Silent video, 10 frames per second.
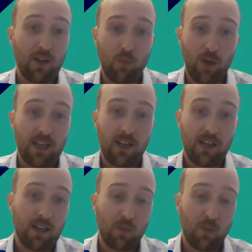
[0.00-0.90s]
on
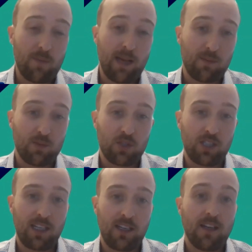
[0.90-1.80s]
Wayback
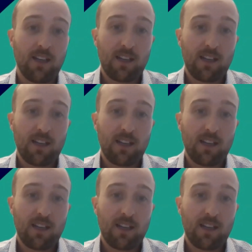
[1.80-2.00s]
Machine.